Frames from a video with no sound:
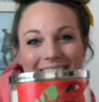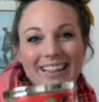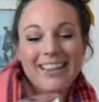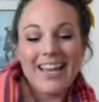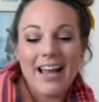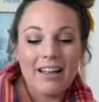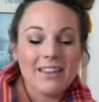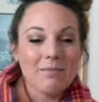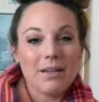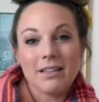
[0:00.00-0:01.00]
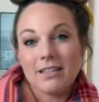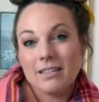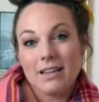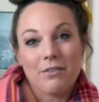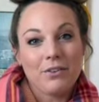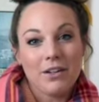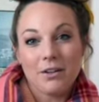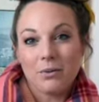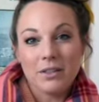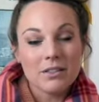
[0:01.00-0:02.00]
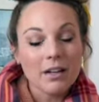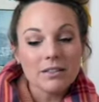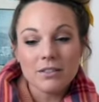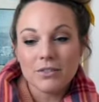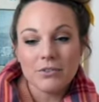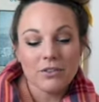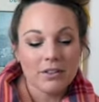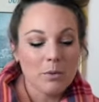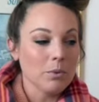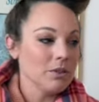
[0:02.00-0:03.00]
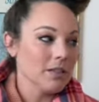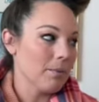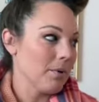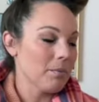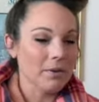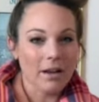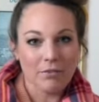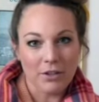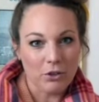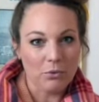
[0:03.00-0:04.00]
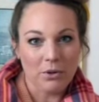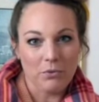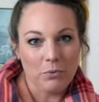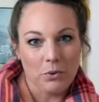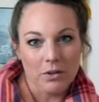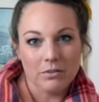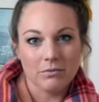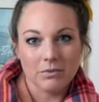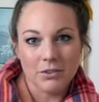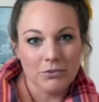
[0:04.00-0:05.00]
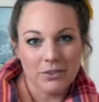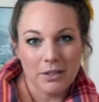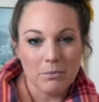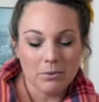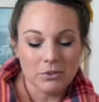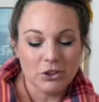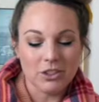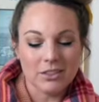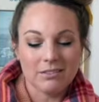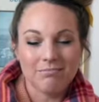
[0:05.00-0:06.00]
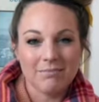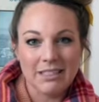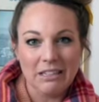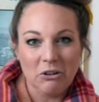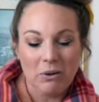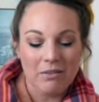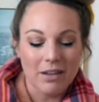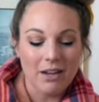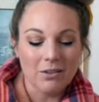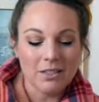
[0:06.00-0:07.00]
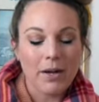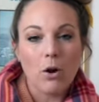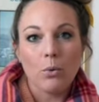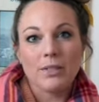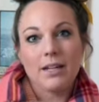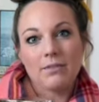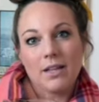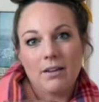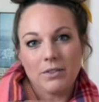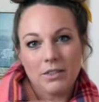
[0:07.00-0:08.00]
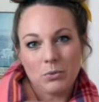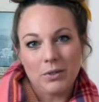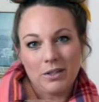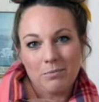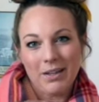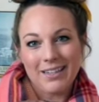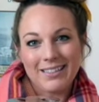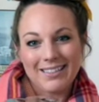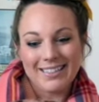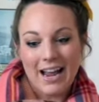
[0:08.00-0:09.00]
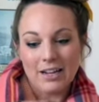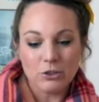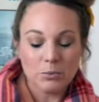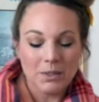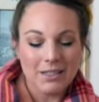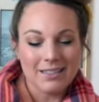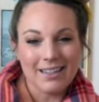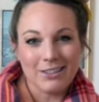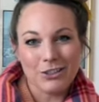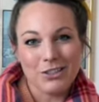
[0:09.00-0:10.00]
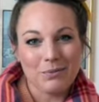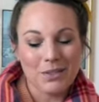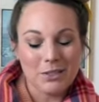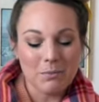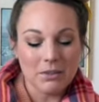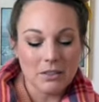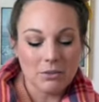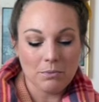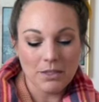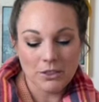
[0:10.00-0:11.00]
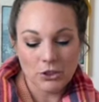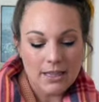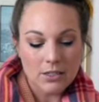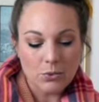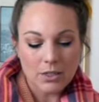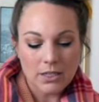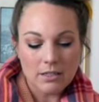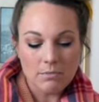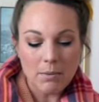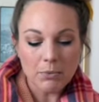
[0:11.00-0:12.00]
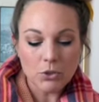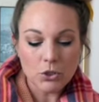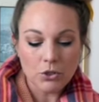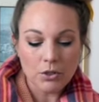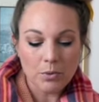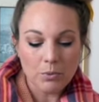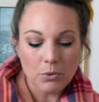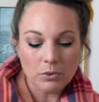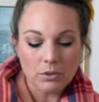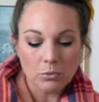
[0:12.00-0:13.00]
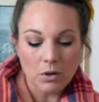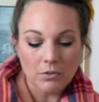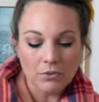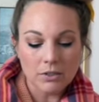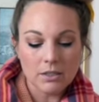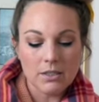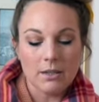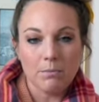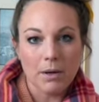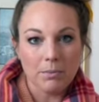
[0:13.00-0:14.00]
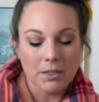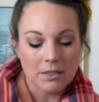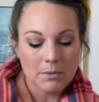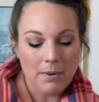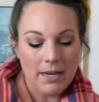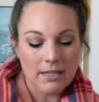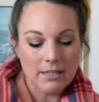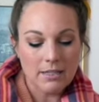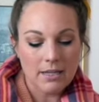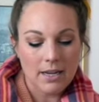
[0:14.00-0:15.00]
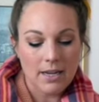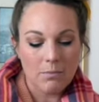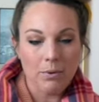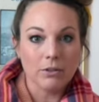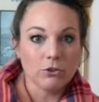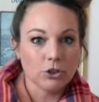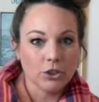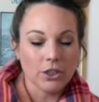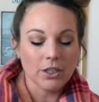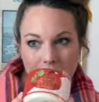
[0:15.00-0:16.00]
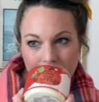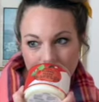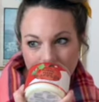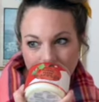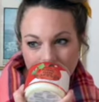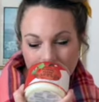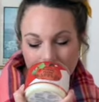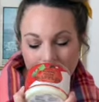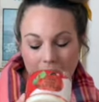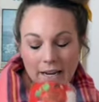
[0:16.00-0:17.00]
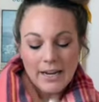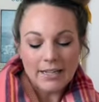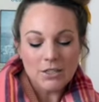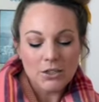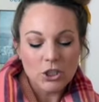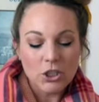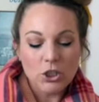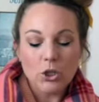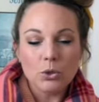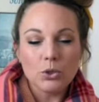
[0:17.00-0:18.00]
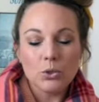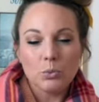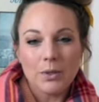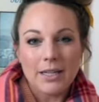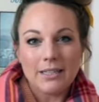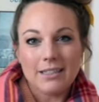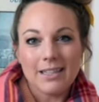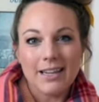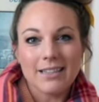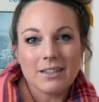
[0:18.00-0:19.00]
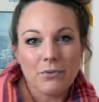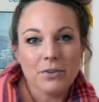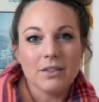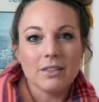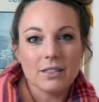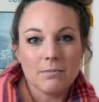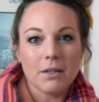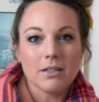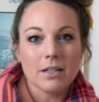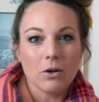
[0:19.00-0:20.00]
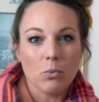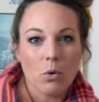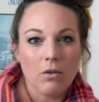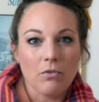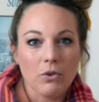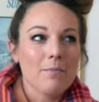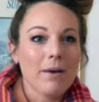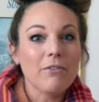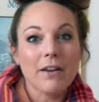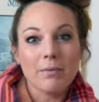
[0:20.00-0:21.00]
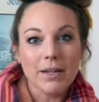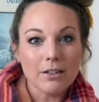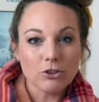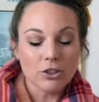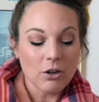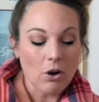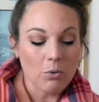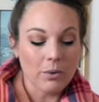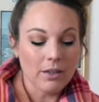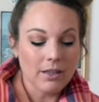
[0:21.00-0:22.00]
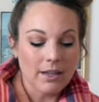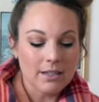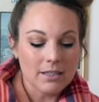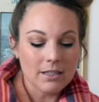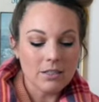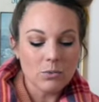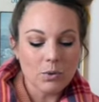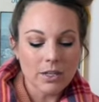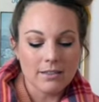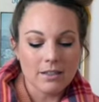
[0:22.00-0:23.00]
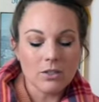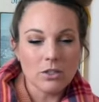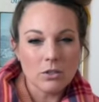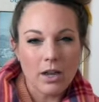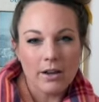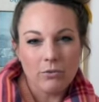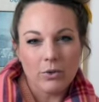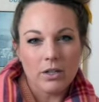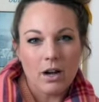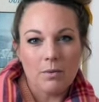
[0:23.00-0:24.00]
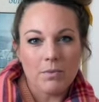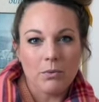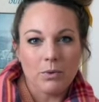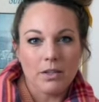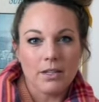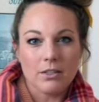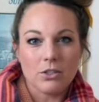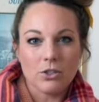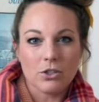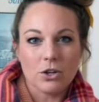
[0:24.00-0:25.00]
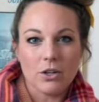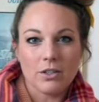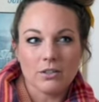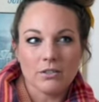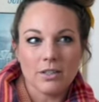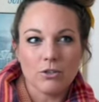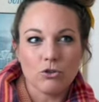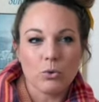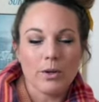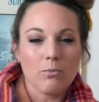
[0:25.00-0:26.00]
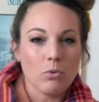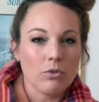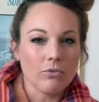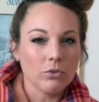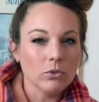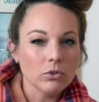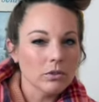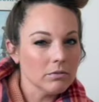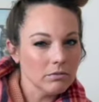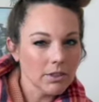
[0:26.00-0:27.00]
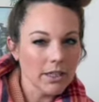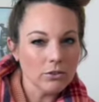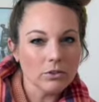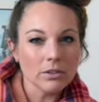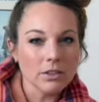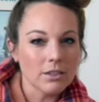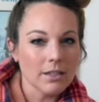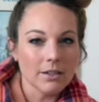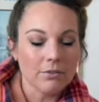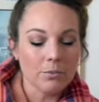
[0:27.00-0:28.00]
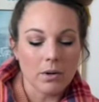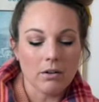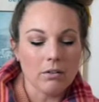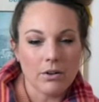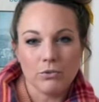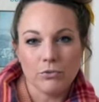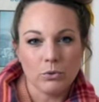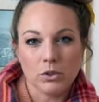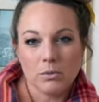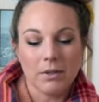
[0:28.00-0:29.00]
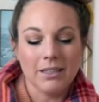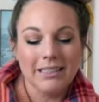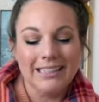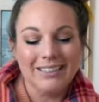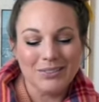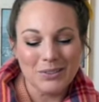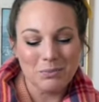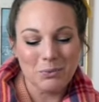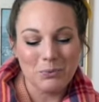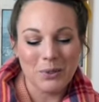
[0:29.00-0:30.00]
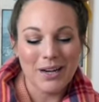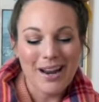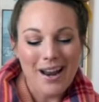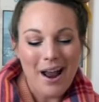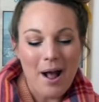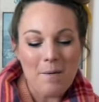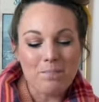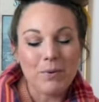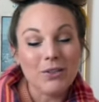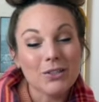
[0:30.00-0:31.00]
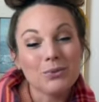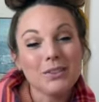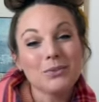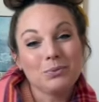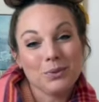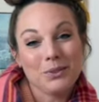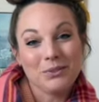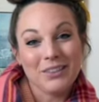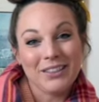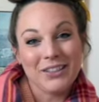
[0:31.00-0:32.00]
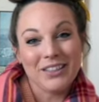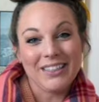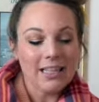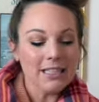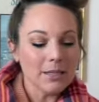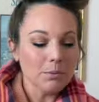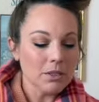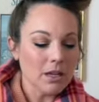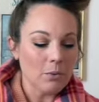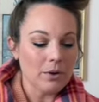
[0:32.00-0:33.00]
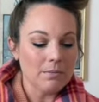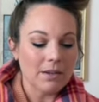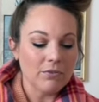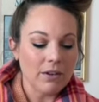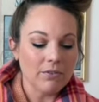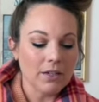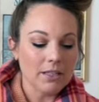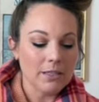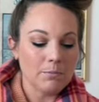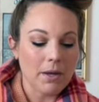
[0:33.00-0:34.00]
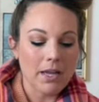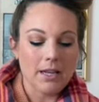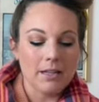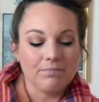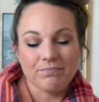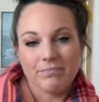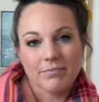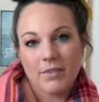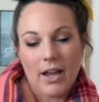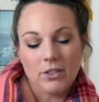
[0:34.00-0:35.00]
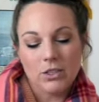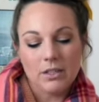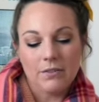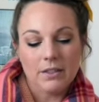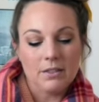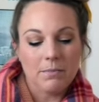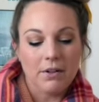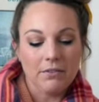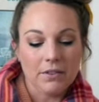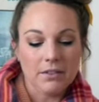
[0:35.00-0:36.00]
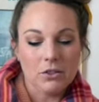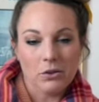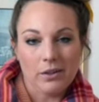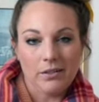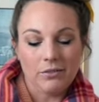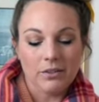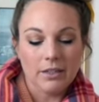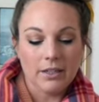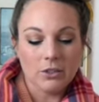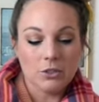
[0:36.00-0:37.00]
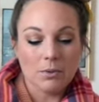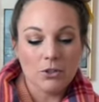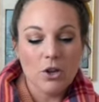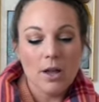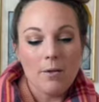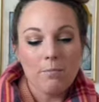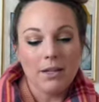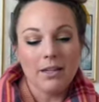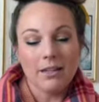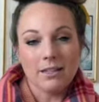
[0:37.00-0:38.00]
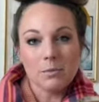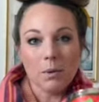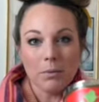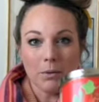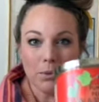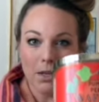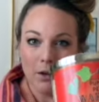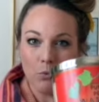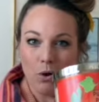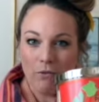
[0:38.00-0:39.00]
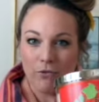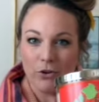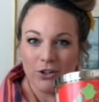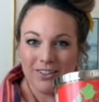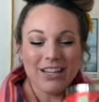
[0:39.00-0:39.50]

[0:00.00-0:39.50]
They make this every year with tons of different labels. I probably have like 3 or 4 different labels just sitting around the house, but I always have to have this one in my stash because I just love the smell so much. This one is maple syrup, golden waffles, and pumpkin spice, and brown sugar. It's just so sweet, and it definitely smells like a waffle. My family actually all really likes this one. This is kind of what got me really into start enjoying more food candles because I never bought a lot of food smelling candles before. But this one is really, really good. This label is not one of my favorites, but I just love the smell of it, so I didn't really care too much. But again, it's Pumpkin Pecan Waffle.